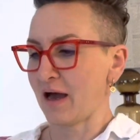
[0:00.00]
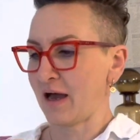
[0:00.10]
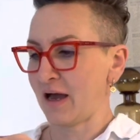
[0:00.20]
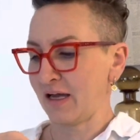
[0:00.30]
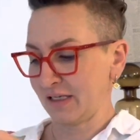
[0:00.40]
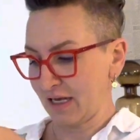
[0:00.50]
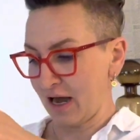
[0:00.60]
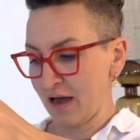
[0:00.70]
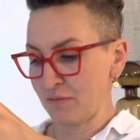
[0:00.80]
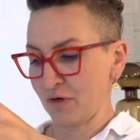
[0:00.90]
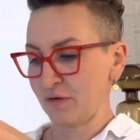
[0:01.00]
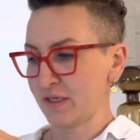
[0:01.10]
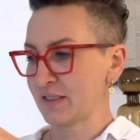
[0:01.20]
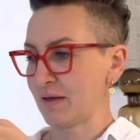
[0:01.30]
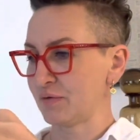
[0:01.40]
and I'm no
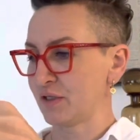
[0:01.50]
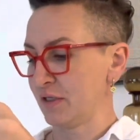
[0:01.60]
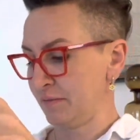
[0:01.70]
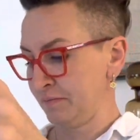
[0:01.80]
exception.